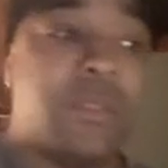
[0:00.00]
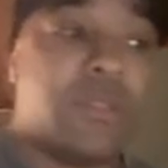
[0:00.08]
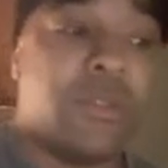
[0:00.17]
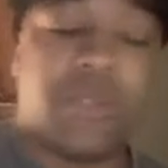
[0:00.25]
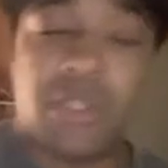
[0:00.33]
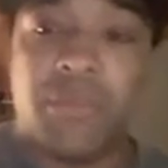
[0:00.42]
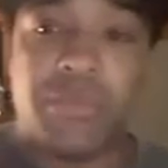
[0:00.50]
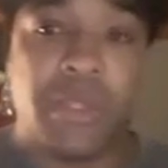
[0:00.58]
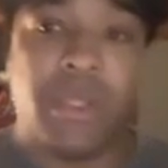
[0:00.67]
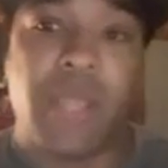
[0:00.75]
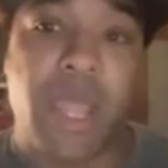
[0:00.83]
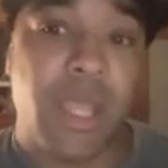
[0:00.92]
there's
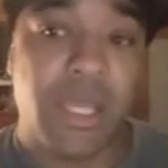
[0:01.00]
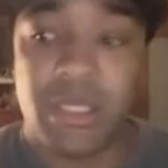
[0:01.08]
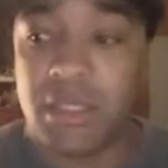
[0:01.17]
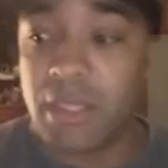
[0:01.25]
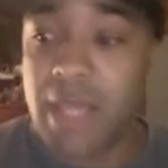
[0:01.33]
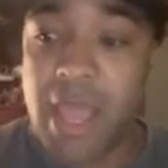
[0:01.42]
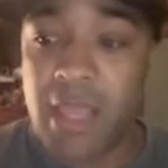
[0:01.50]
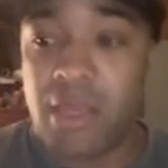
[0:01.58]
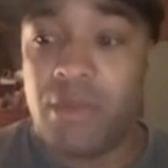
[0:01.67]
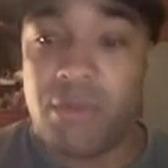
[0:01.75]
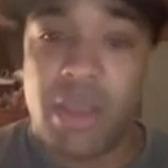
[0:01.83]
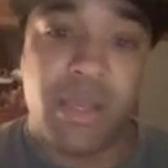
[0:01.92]
something that he's
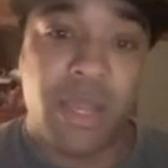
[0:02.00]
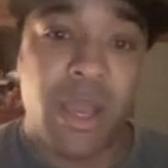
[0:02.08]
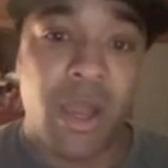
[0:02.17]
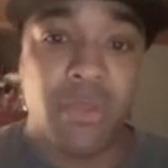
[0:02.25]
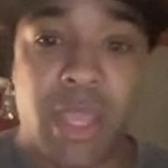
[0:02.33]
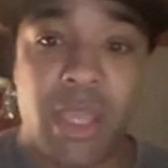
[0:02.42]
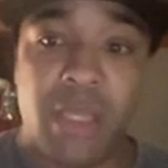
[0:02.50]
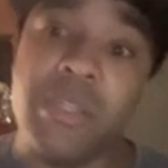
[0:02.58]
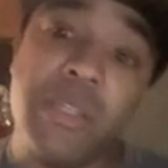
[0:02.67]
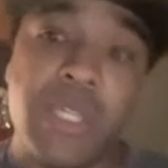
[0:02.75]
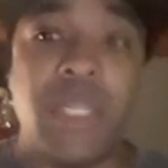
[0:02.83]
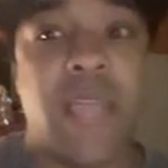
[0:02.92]
lacking right now
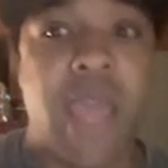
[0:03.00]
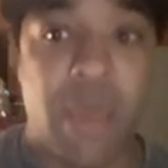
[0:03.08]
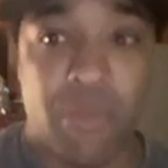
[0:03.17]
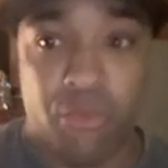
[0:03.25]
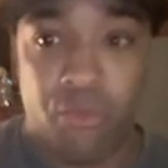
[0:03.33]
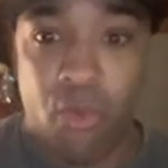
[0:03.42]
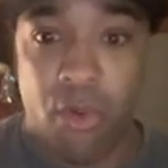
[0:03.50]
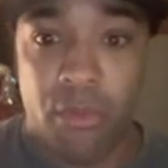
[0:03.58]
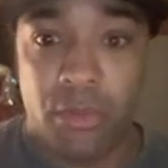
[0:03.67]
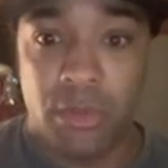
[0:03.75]
he had before.